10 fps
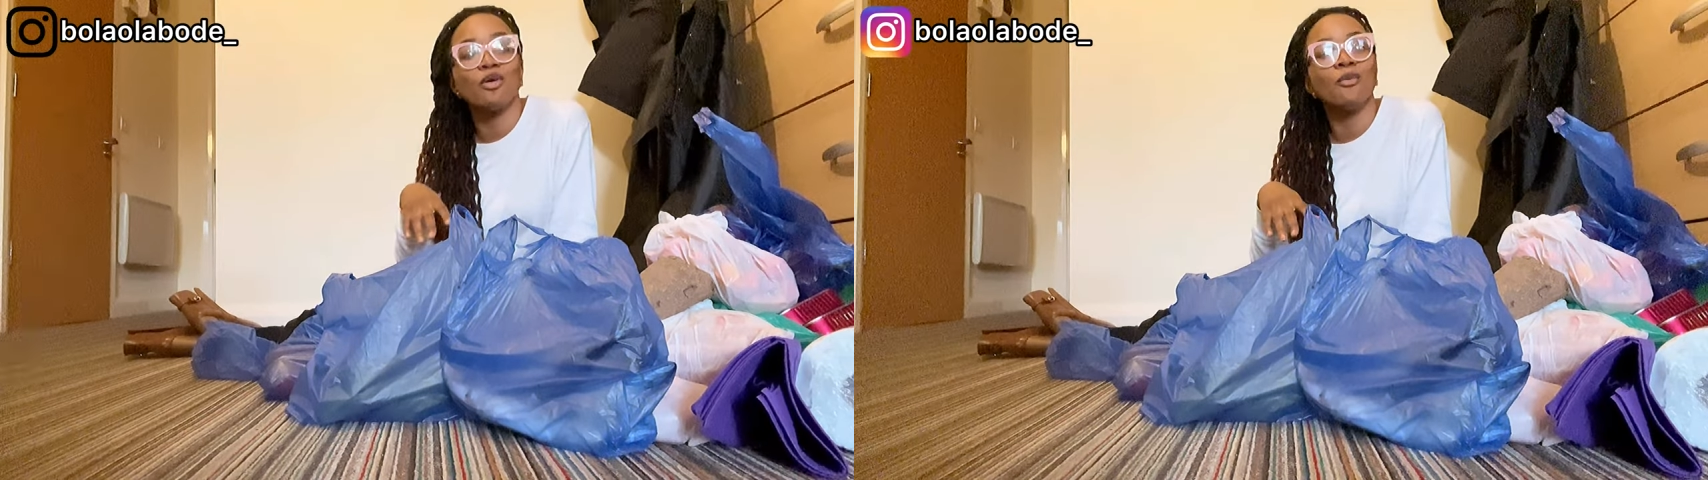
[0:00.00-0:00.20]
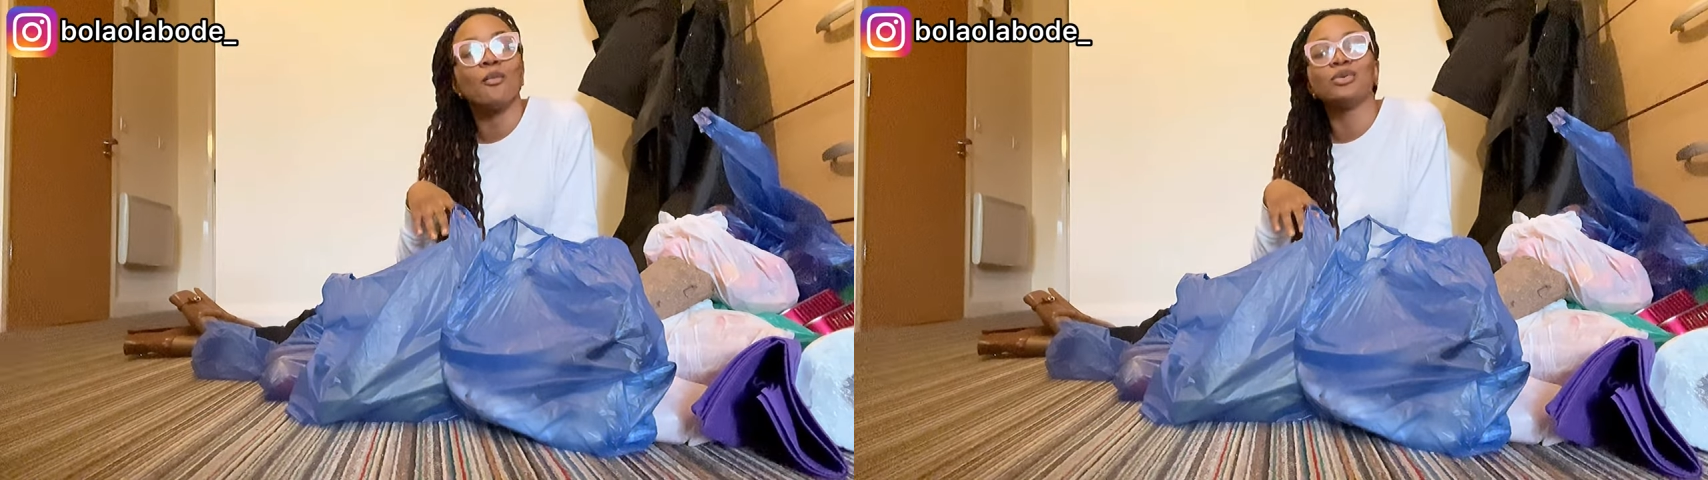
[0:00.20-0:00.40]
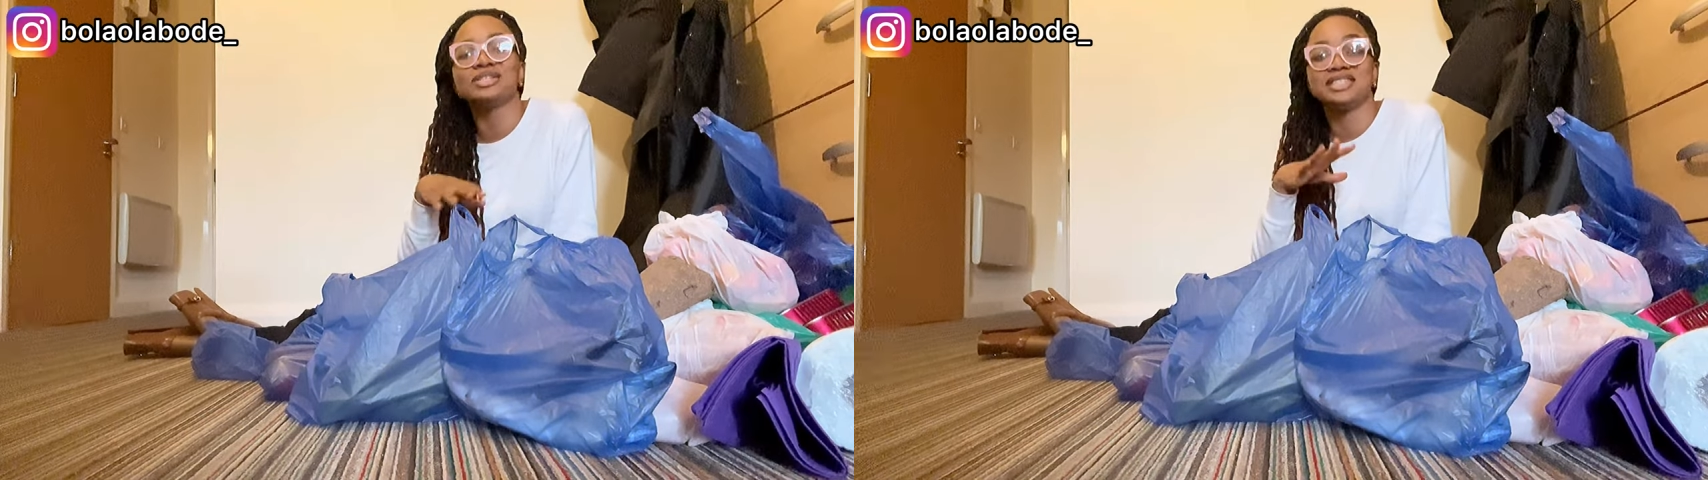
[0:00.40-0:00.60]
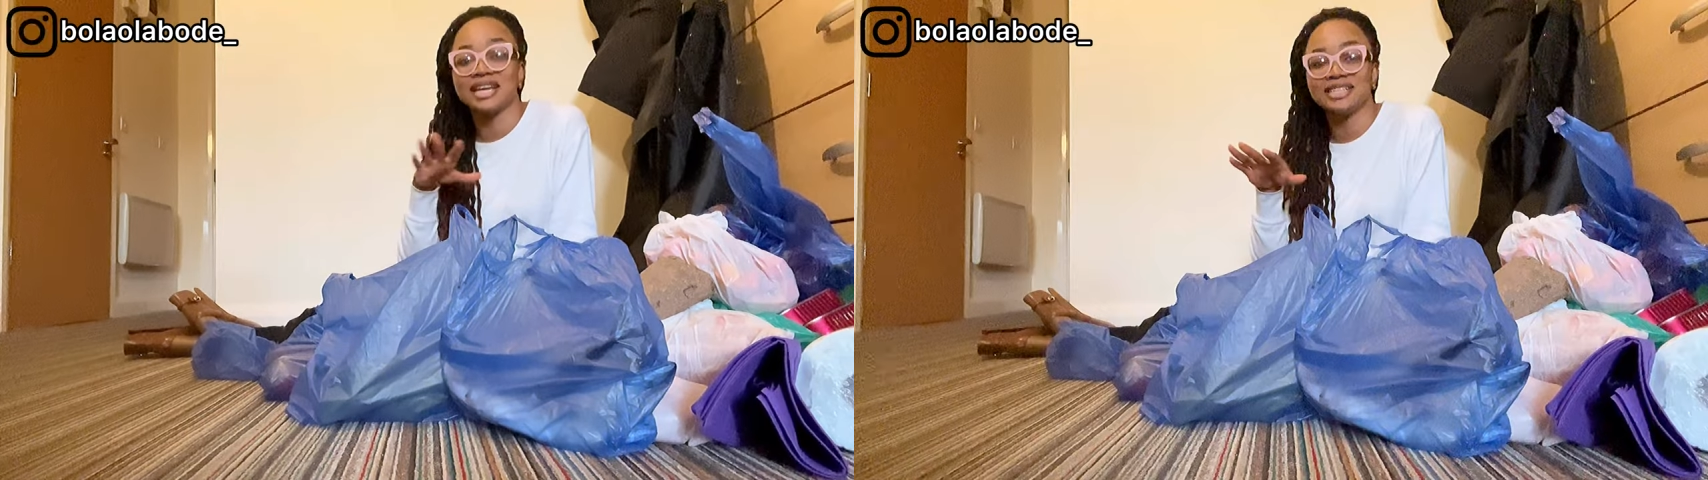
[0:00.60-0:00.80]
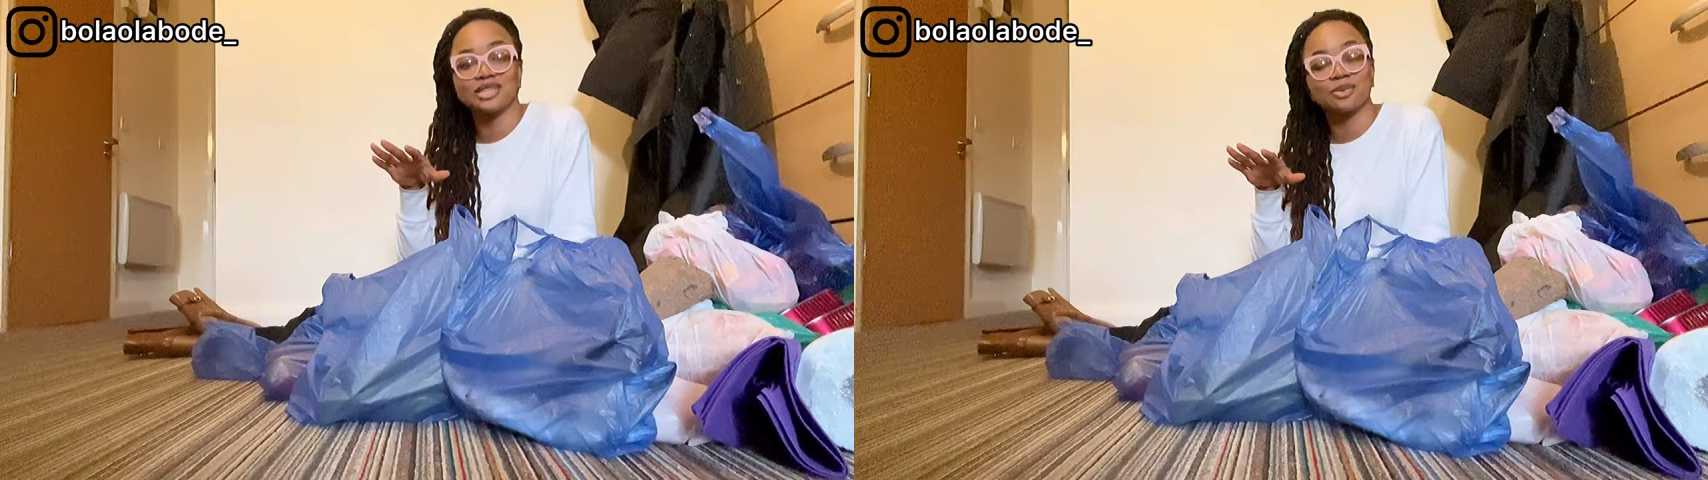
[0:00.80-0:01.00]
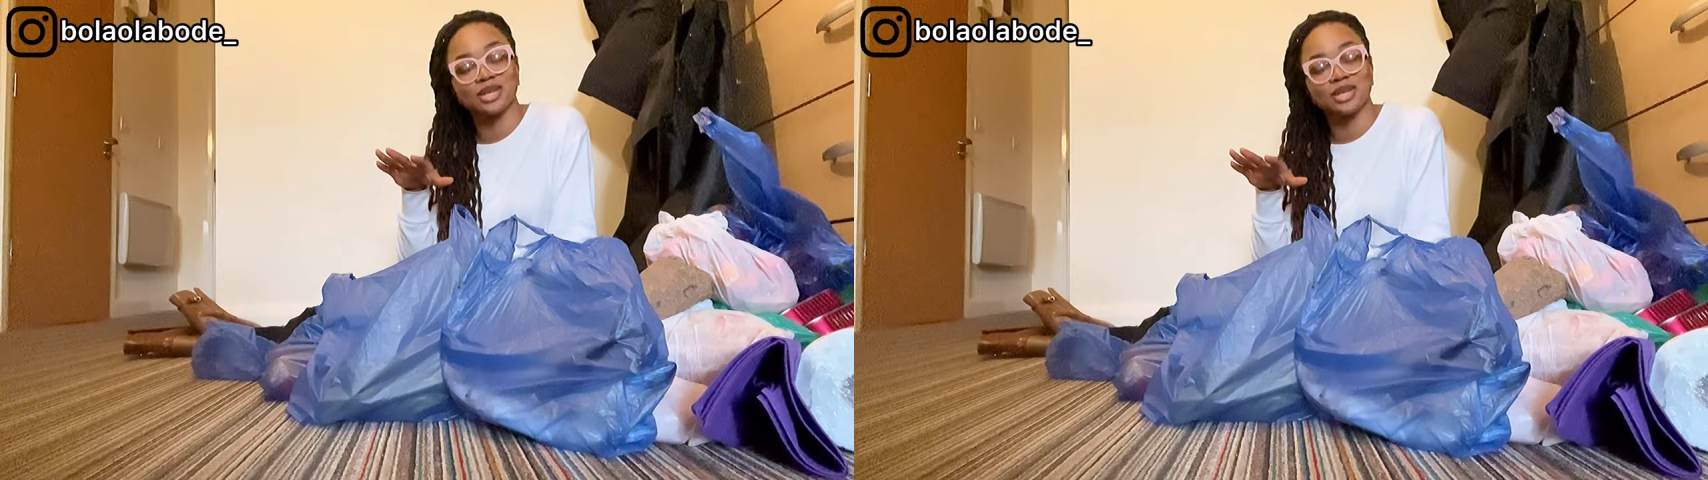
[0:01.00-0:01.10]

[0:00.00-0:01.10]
almost 10 Tesco